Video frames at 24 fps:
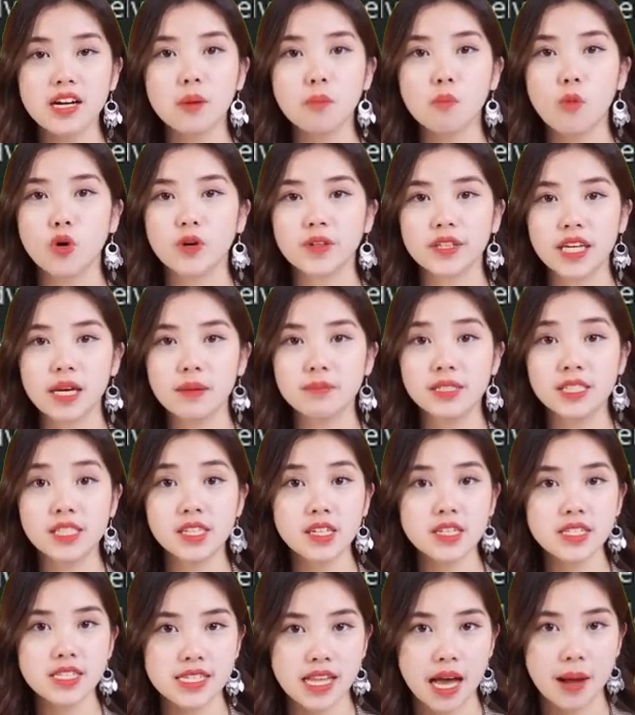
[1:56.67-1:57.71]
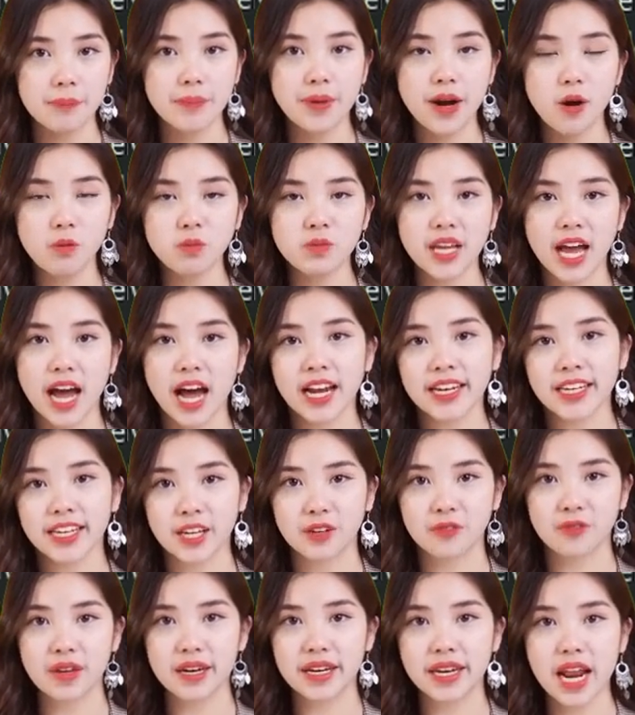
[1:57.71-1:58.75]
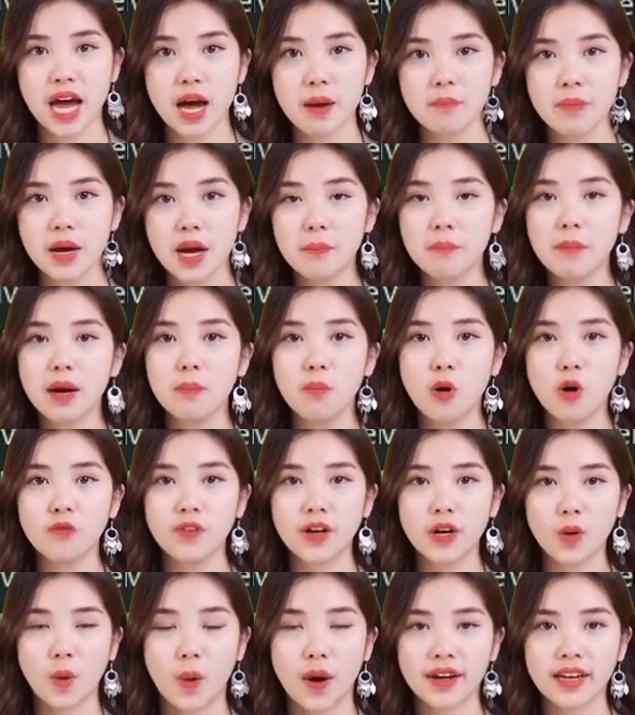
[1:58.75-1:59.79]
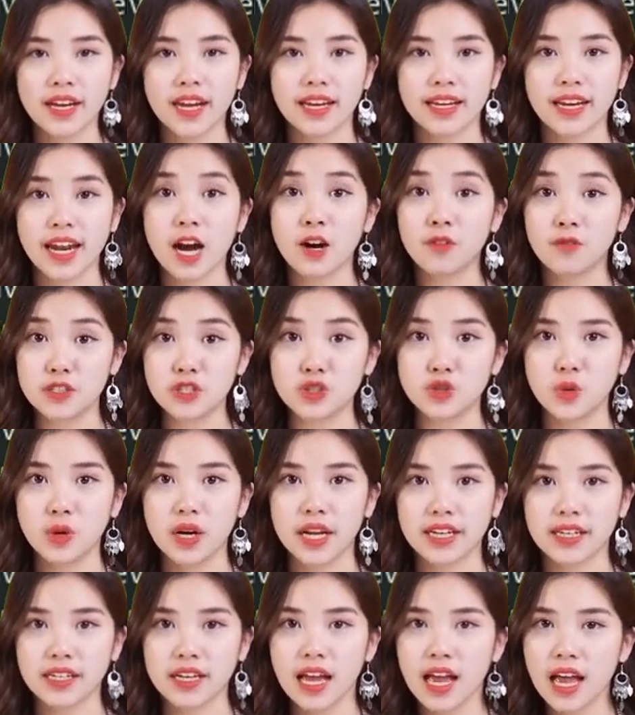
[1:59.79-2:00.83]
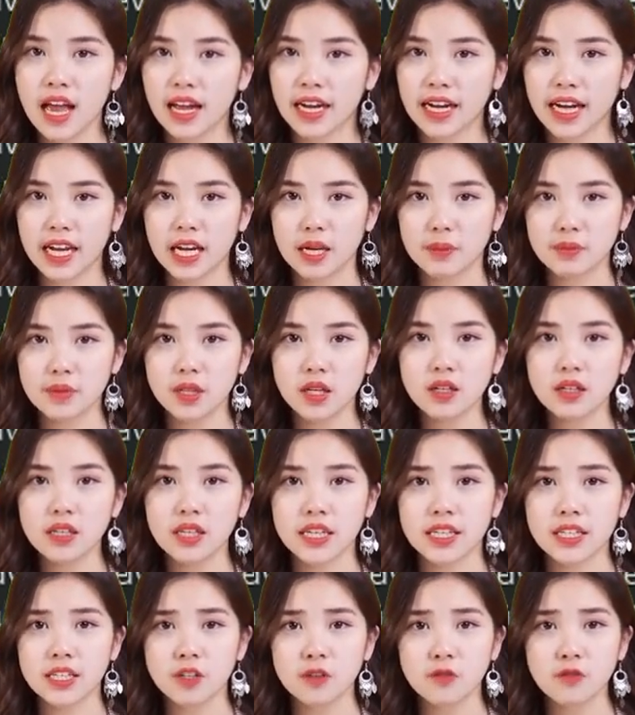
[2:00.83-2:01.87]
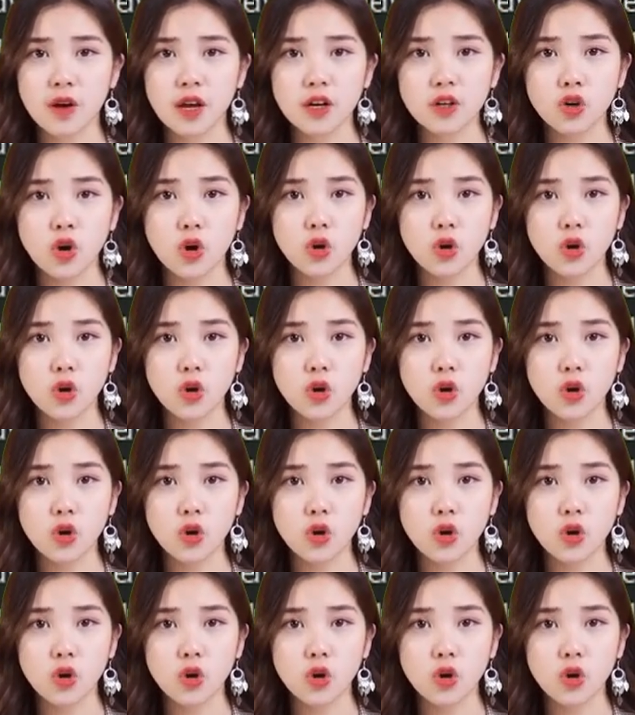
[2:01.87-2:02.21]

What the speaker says: Those two advancements will enable new form factors like lightweight glasses, and